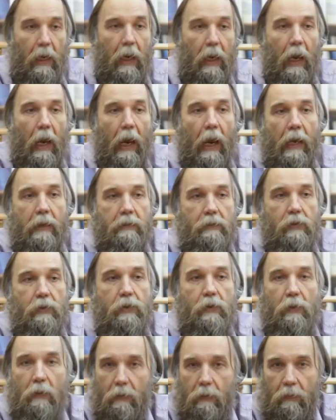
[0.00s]
And
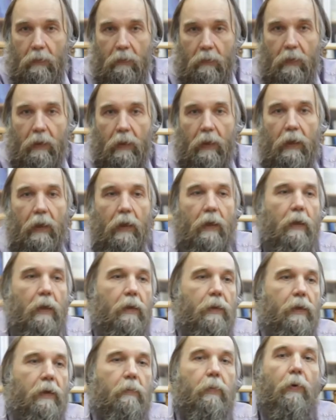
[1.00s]
so
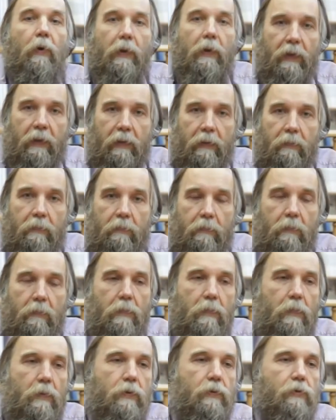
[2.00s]
the body
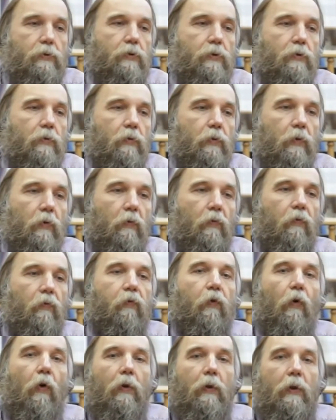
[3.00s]
should
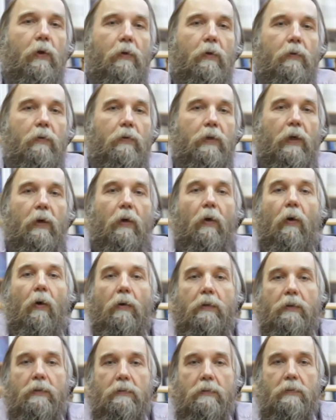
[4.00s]
follow the
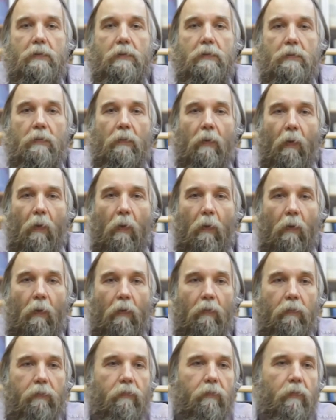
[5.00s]
orders
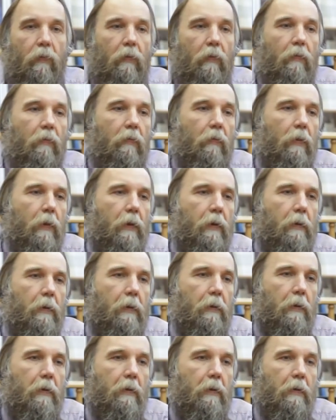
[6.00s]
of
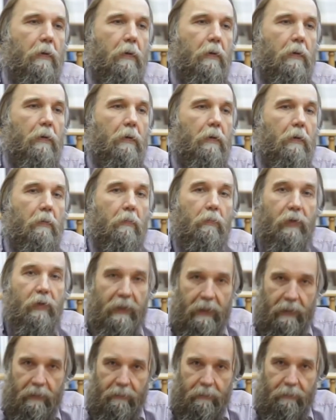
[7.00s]
the
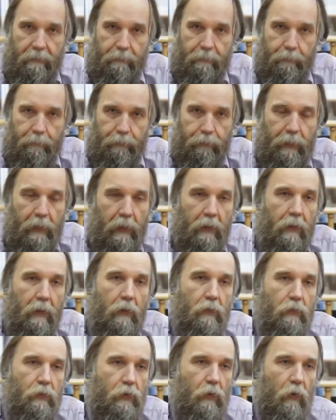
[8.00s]
brain.
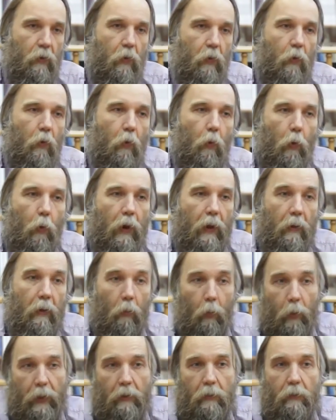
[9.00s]
So
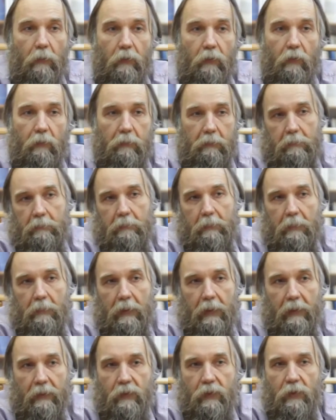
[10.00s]
we could
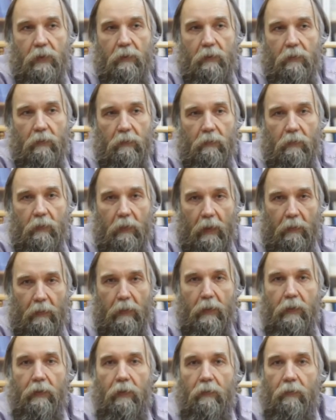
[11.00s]
consider the
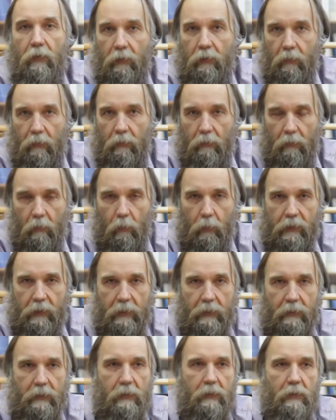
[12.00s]
individual with
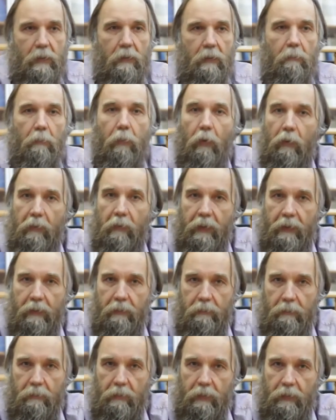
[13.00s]
its body,
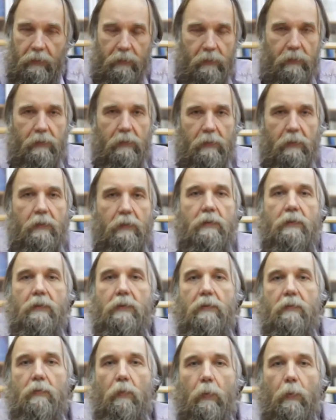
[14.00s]
in its,
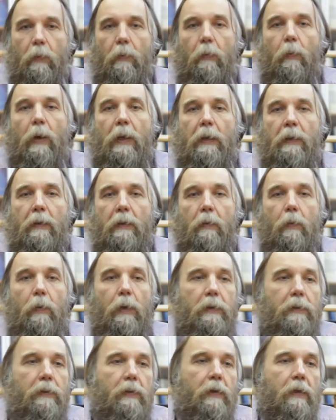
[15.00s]

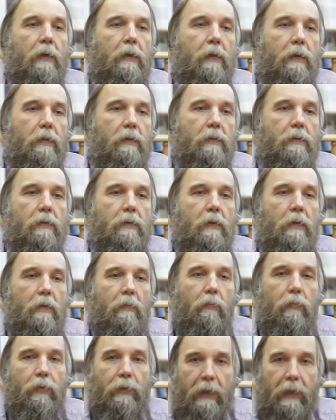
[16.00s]
with its
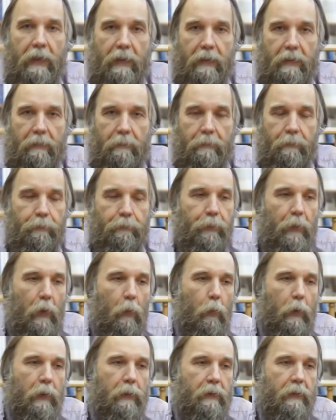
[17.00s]
brain,
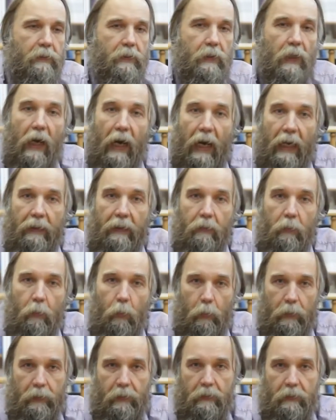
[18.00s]
with its heart,
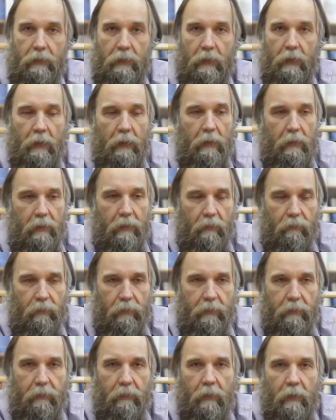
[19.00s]
with its
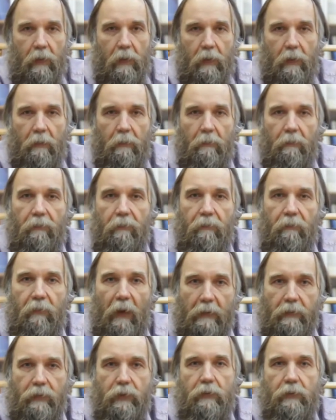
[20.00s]
different
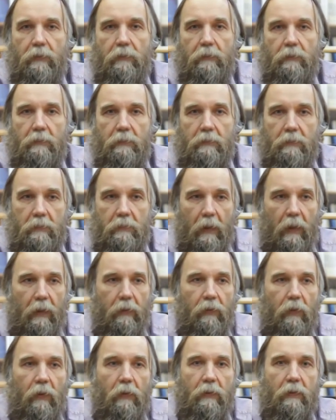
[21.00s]
function
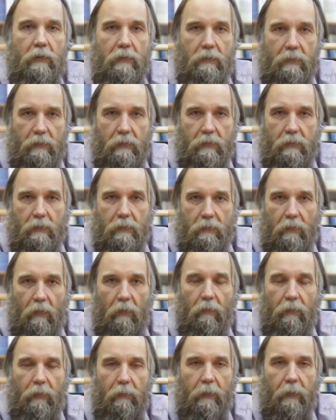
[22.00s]
and organs
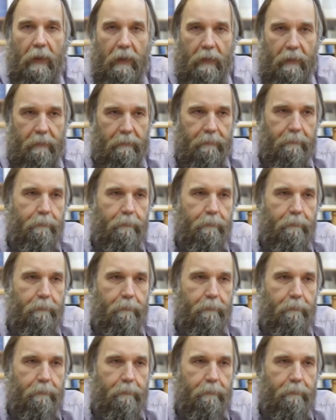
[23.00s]
of the body,